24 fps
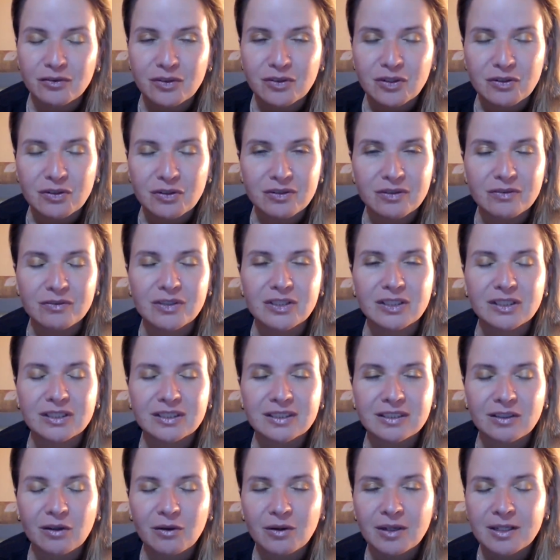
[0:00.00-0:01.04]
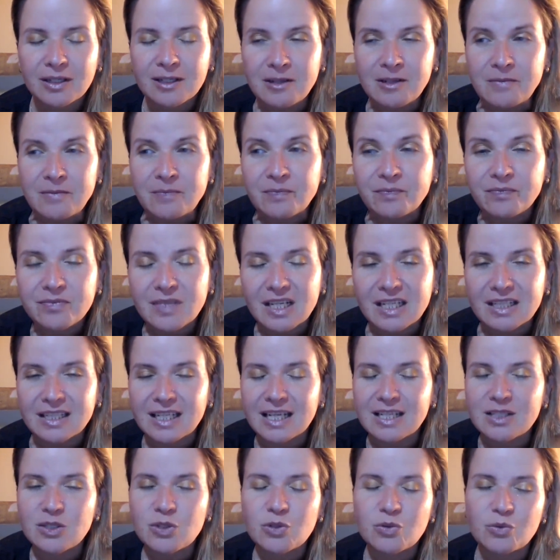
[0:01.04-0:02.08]
of the universe. So
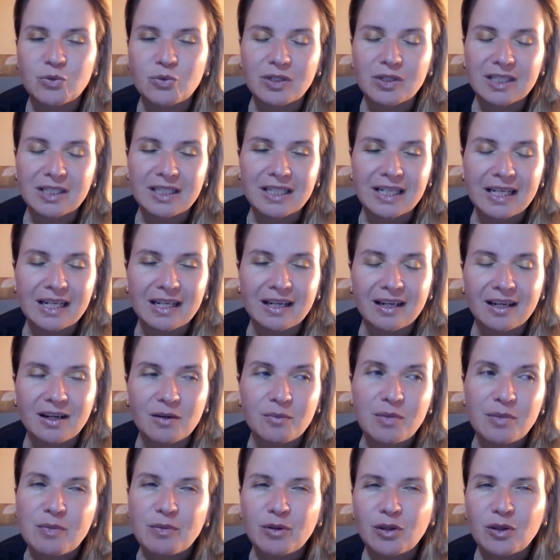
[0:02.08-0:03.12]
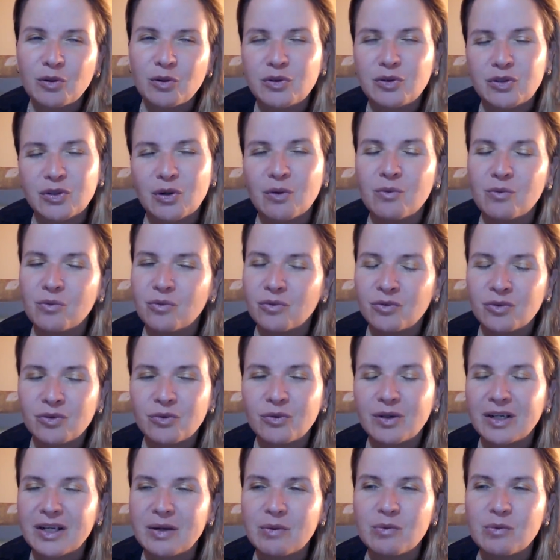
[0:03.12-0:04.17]
that's really people who don't
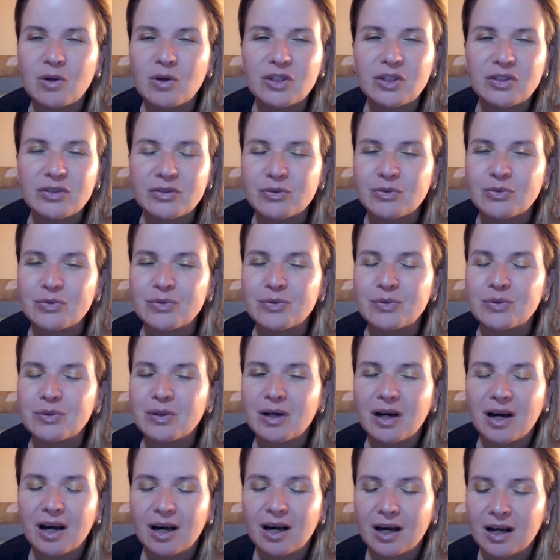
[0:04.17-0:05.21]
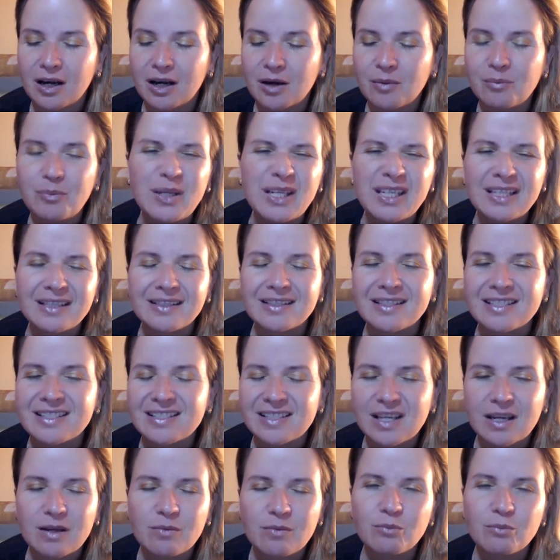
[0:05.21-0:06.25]
really want to be in the
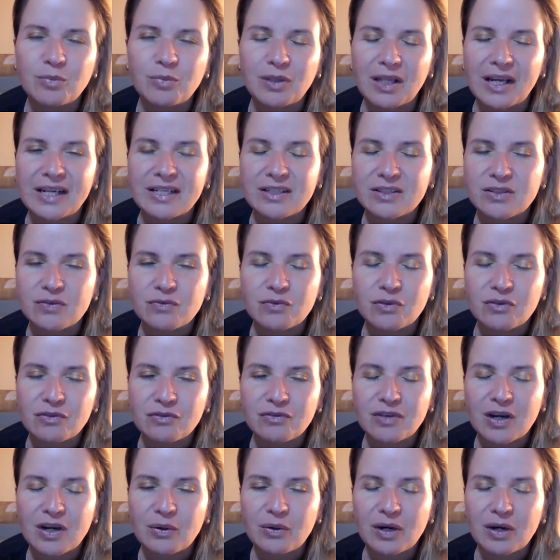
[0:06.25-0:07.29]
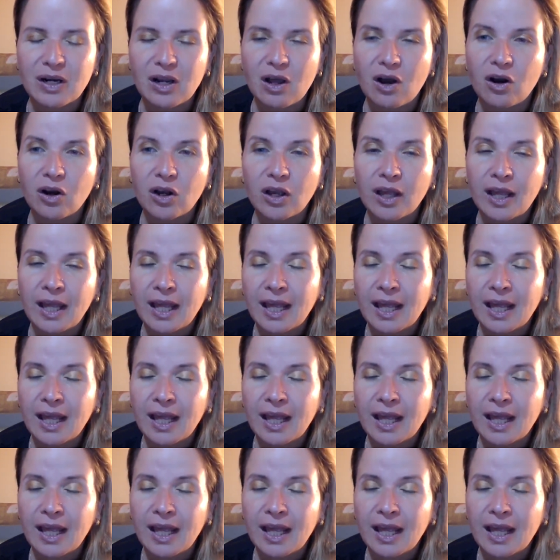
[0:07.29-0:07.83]
same place for very long.